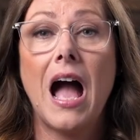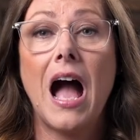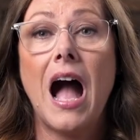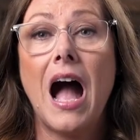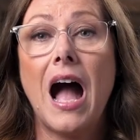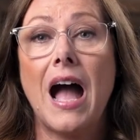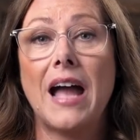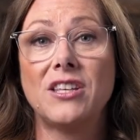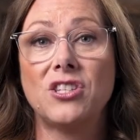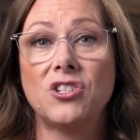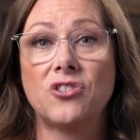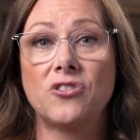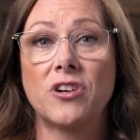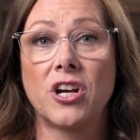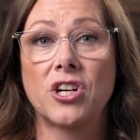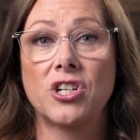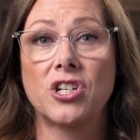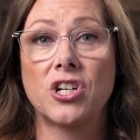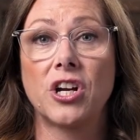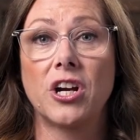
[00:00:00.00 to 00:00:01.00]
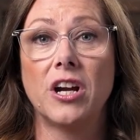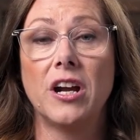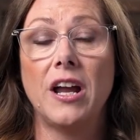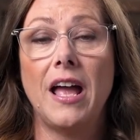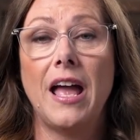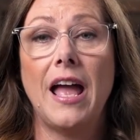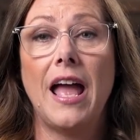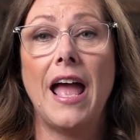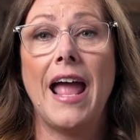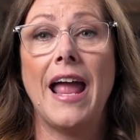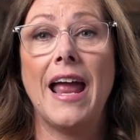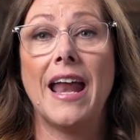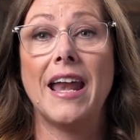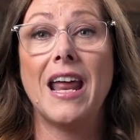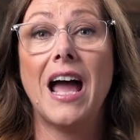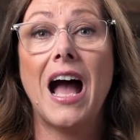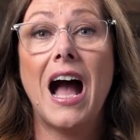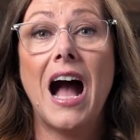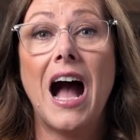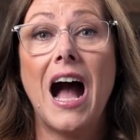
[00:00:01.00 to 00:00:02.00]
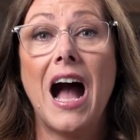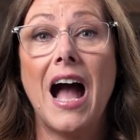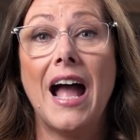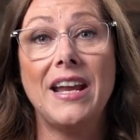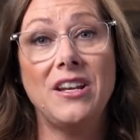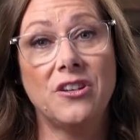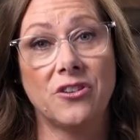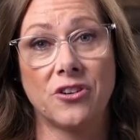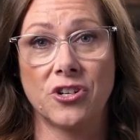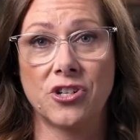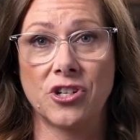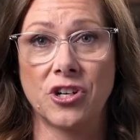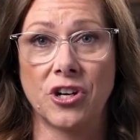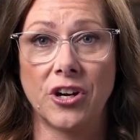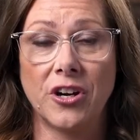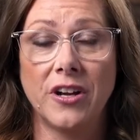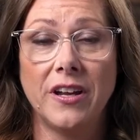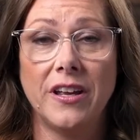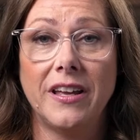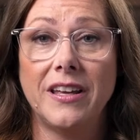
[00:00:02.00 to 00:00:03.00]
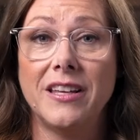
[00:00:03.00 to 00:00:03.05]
High structure and high nurture